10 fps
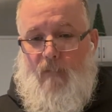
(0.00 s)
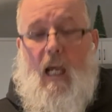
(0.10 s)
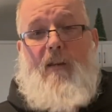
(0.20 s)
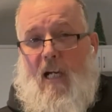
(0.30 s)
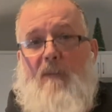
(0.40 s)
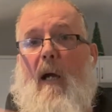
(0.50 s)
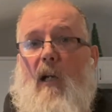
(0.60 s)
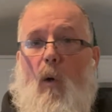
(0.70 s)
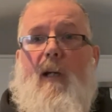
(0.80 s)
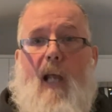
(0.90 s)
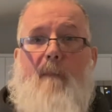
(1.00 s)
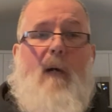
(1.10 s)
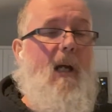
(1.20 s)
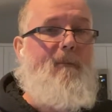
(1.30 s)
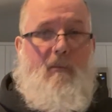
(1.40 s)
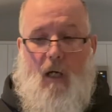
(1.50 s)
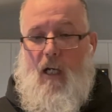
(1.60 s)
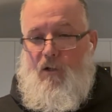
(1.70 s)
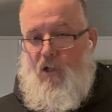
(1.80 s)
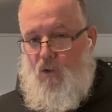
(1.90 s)
And that's my loaded and my empty
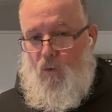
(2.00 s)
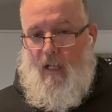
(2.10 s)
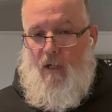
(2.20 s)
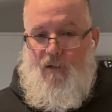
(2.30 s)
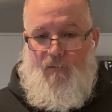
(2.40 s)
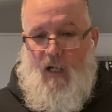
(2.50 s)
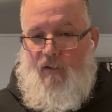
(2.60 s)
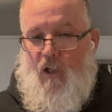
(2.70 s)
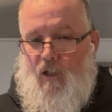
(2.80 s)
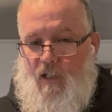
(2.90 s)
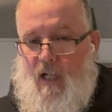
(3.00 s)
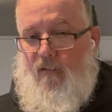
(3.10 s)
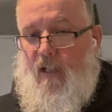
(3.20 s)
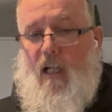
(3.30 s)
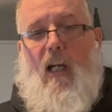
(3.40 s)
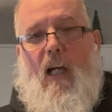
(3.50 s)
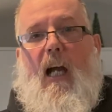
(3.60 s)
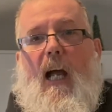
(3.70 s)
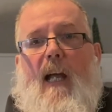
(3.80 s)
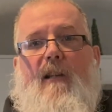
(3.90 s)
miles, 2,507.
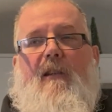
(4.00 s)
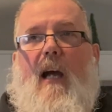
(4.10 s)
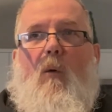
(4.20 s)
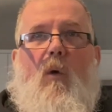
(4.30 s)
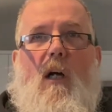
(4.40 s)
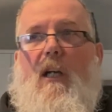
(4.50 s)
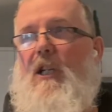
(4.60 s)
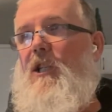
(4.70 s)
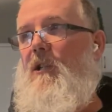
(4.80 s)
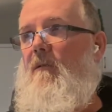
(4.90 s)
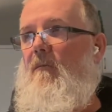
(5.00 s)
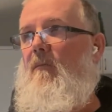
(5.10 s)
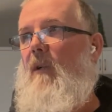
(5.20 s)
And that was,